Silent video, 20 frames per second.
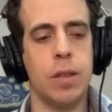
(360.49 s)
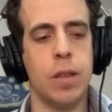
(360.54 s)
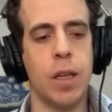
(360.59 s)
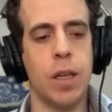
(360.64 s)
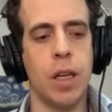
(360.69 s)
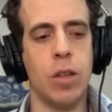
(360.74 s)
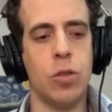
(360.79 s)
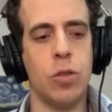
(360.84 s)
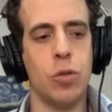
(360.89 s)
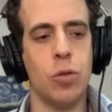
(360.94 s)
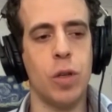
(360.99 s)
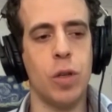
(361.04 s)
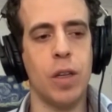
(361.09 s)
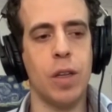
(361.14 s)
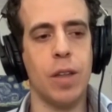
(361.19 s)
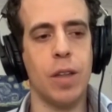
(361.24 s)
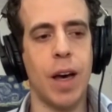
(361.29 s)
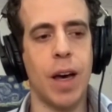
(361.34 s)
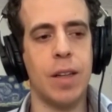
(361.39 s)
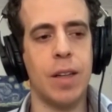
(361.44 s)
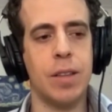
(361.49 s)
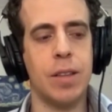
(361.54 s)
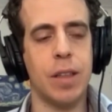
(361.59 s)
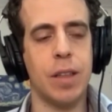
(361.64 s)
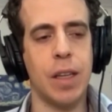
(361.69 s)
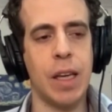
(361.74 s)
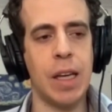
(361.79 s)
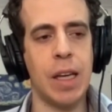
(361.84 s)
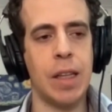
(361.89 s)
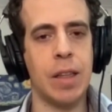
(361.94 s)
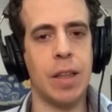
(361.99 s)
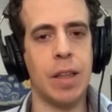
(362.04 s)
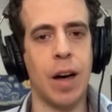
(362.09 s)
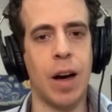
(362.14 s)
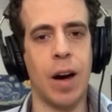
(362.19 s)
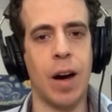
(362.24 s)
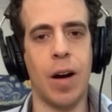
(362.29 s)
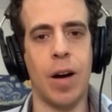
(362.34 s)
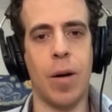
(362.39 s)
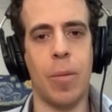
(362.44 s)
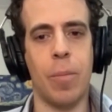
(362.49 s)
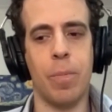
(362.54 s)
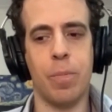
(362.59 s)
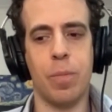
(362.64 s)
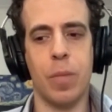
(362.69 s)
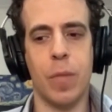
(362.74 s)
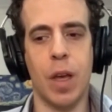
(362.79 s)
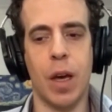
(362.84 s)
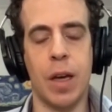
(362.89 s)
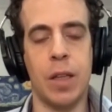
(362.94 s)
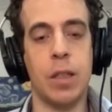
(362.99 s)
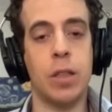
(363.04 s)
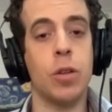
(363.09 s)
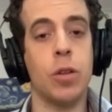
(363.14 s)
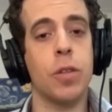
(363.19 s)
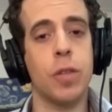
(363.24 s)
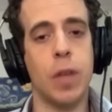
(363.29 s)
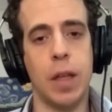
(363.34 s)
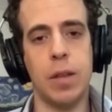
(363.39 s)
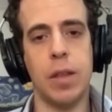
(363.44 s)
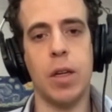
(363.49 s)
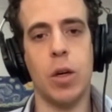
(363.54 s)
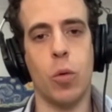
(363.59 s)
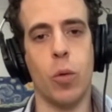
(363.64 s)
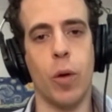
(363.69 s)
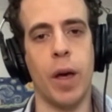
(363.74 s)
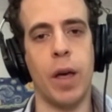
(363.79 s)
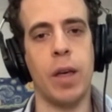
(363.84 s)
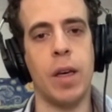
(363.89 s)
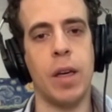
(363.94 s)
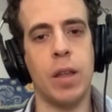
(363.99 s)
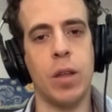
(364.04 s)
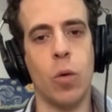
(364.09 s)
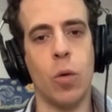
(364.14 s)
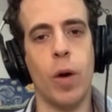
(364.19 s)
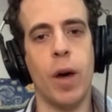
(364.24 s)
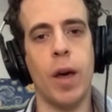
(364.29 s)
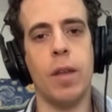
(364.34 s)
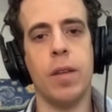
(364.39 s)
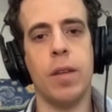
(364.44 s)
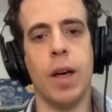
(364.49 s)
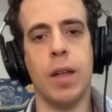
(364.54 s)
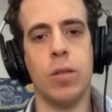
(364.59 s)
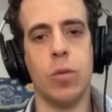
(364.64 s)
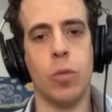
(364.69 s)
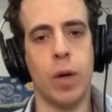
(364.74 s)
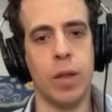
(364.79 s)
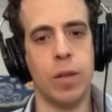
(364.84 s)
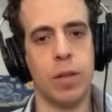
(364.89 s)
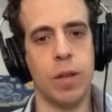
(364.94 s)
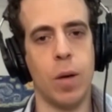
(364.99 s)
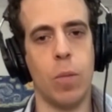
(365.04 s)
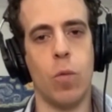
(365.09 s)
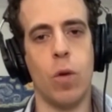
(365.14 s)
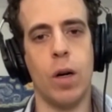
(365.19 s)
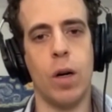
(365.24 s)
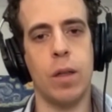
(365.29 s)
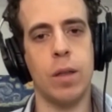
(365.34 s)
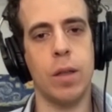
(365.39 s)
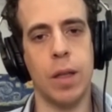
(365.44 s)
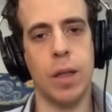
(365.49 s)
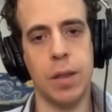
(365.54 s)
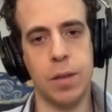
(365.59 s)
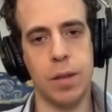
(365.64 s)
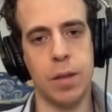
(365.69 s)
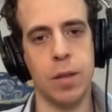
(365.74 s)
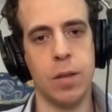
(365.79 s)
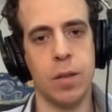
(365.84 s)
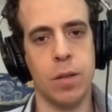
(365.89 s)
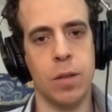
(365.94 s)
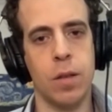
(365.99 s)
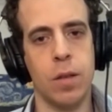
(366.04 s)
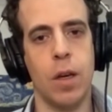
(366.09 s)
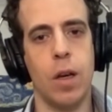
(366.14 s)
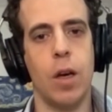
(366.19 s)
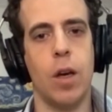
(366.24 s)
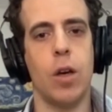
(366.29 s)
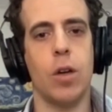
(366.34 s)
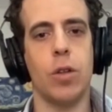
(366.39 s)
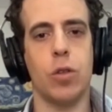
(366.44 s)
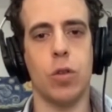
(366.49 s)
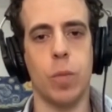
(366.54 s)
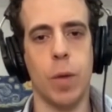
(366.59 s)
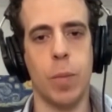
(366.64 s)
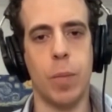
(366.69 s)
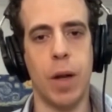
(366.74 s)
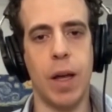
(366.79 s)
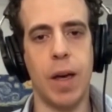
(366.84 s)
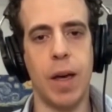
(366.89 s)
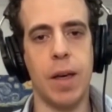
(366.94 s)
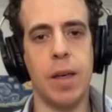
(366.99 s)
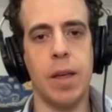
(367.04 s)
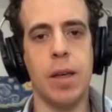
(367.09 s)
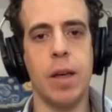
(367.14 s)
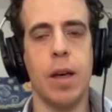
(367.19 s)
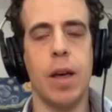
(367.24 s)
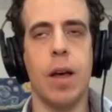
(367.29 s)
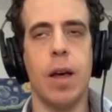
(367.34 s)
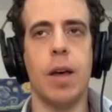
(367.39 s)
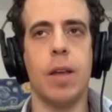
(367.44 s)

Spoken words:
in doing that in an authentic way, in a way that when someone listens to me play,